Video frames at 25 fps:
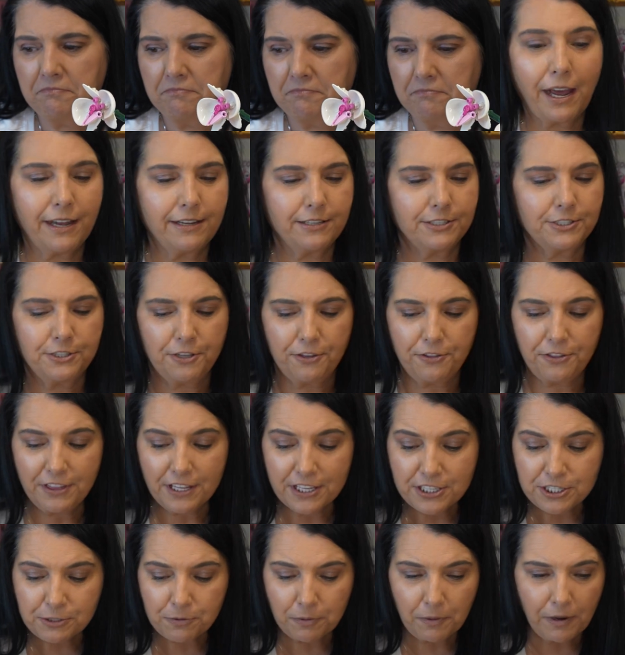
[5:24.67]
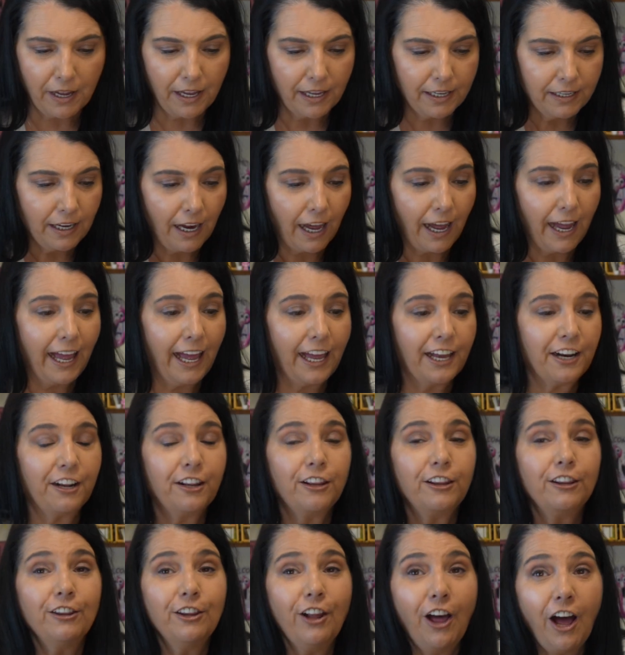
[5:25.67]
Okay, so this one, I had a
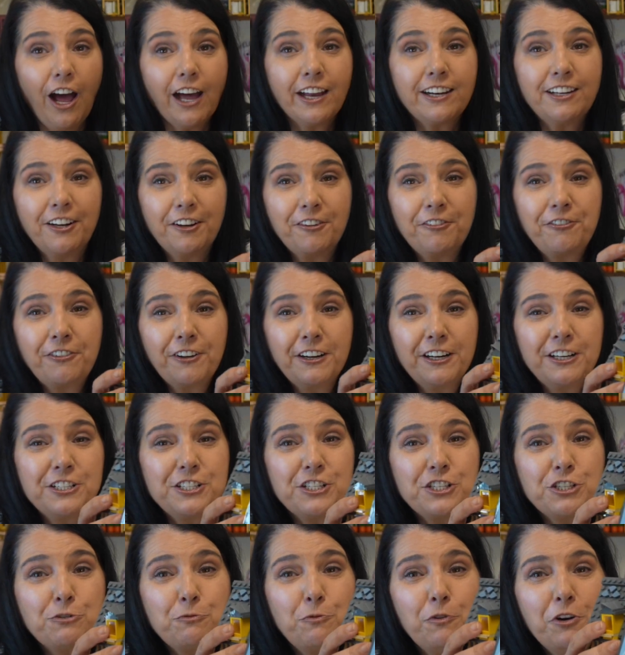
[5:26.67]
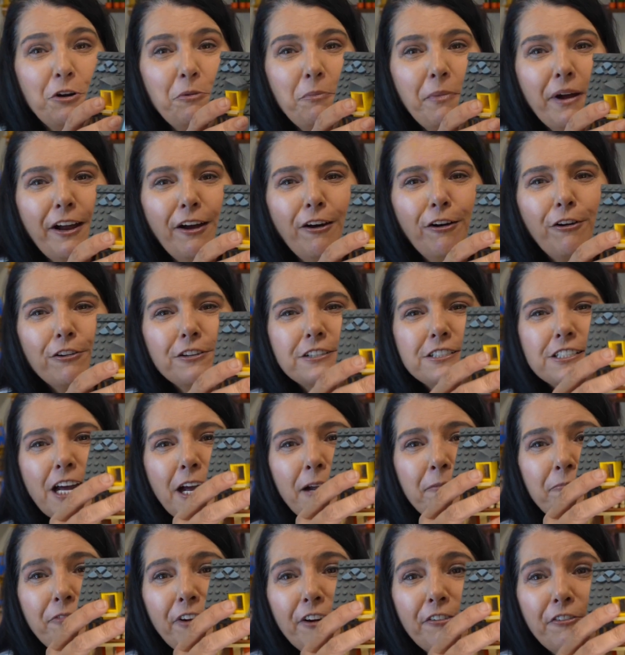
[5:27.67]
lot of fun. This is one of my
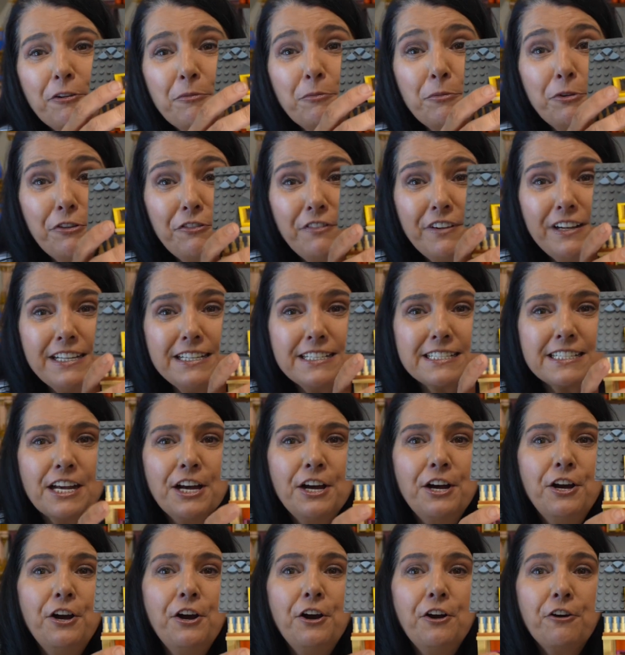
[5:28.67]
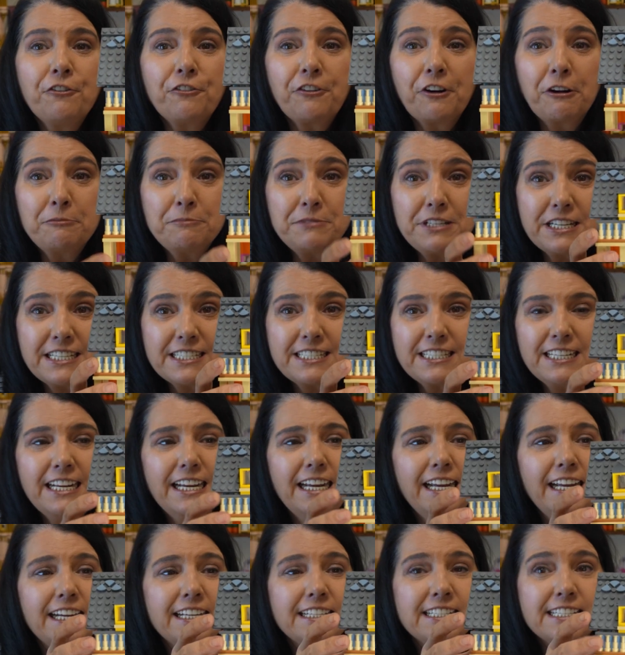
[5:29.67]
all-time favorite movies from
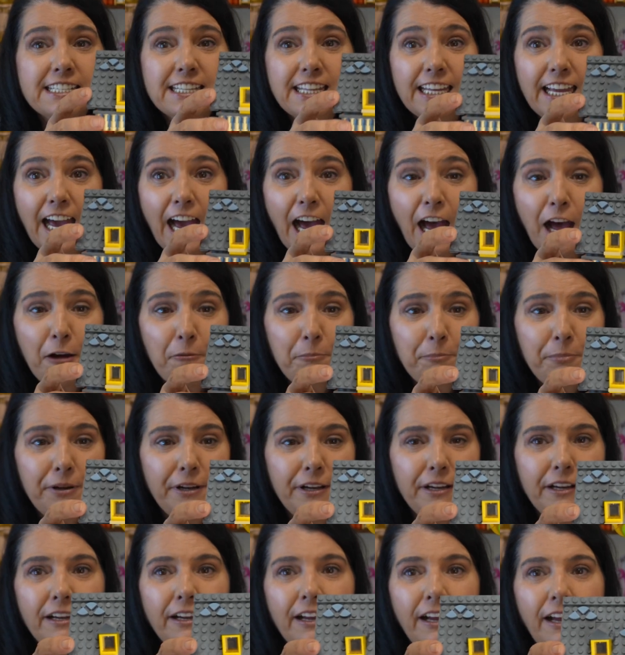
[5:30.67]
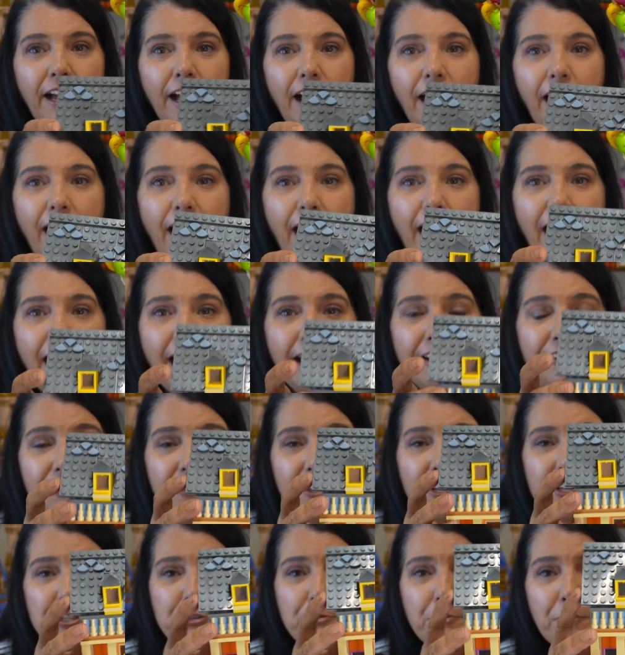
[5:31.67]
Disney. It's The Up, and
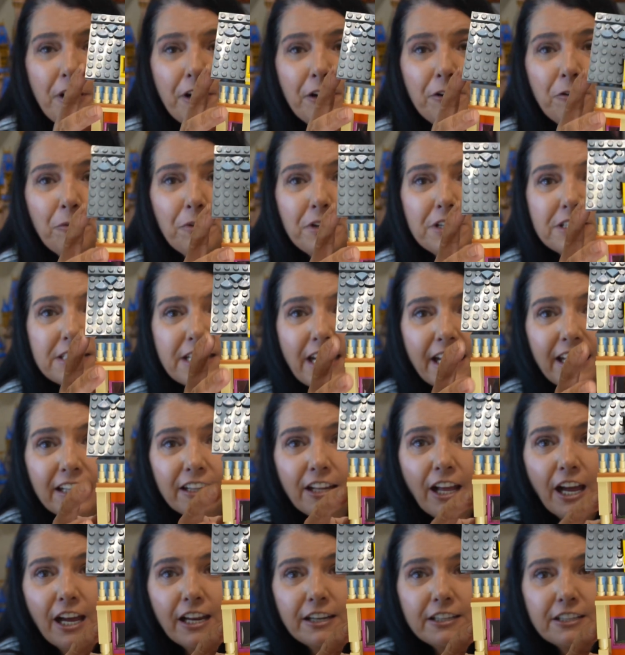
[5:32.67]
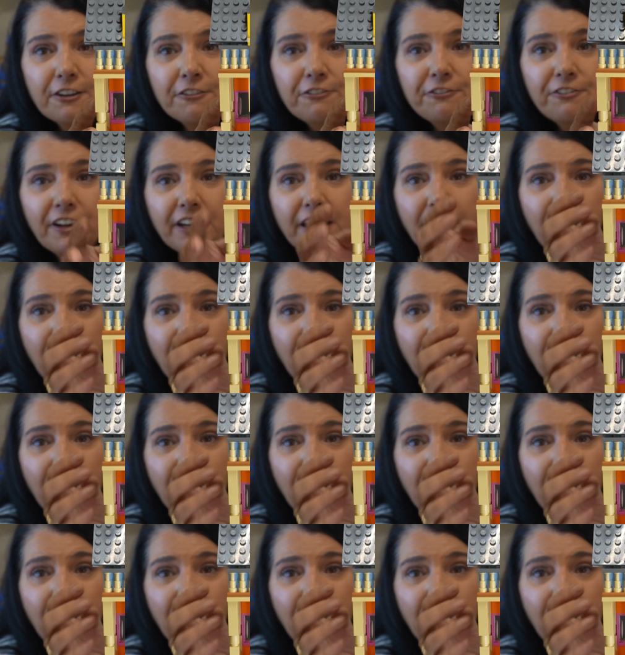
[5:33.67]
this one was a lot of fun.